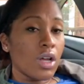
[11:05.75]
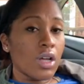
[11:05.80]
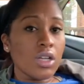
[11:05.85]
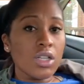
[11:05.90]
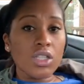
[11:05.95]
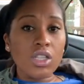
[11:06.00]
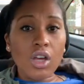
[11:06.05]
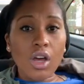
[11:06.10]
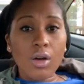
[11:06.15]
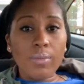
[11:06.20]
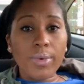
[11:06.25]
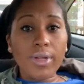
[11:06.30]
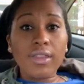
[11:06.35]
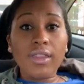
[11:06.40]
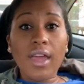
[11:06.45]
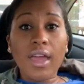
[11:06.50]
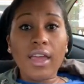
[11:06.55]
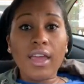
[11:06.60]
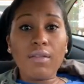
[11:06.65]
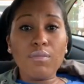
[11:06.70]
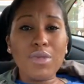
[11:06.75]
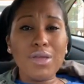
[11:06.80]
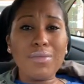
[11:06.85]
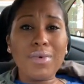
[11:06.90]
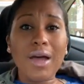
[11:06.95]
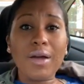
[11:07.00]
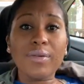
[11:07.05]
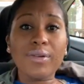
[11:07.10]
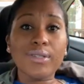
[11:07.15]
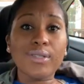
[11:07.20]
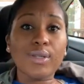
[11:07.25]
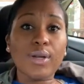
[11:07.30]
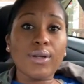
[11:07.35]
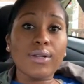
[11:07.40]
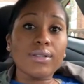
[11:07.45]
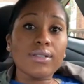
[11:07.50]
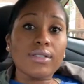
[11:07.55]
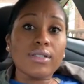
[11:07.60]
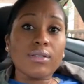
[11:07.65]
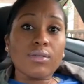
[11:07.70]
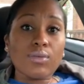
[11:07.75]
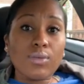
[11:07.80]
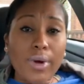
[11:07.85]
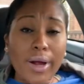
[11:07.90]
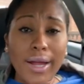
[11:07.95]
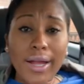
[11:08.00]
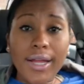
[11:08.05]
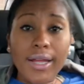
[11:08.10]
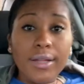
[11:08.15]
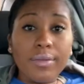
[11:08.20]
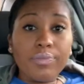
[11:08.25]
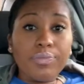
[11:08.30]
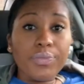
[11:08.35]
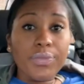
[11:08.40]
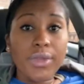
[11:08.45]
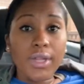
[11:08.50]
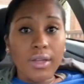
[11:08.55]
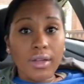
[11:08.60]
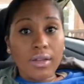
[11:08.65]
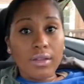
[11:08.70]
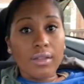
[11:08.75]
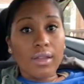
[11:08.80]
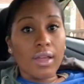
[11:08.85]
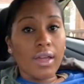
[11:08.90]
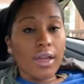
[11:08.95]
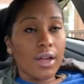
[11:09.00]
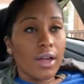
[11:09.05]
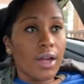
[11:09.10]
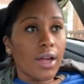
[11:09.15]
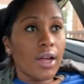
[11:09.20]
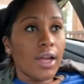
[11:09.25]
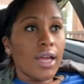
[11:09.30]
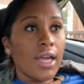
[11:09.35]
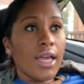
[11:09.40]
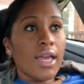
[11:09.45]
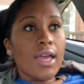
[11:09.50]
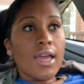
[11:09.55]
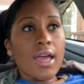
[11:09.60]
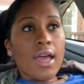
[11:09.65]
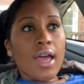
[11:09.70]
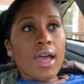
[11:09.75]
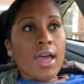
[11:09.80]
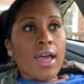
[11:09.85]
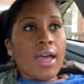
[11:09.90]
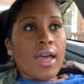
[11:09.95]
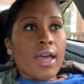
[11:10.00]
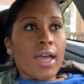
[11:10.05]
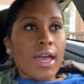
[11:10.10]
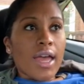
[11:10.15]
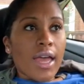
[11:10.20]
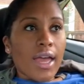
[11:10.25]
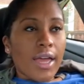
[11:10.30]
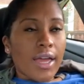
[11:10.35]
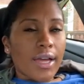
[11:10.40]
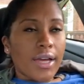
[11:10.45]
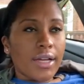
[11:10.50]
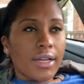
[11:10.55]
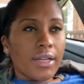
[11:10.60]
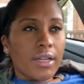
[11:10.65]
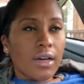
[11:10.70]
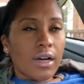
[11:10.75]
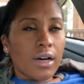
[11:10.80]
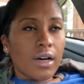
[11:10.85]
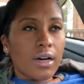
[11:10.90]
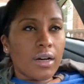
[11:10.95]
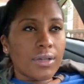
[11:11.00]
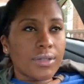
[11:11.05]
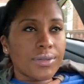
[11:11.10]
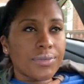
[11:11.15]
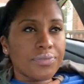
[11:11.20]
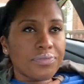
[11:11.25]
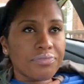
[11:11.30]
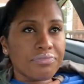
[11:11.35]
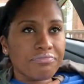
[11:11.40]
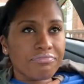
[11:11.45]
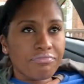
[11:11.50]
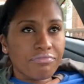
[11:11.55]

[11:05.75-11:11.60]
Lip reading: So, but they give me my results right then and there, and,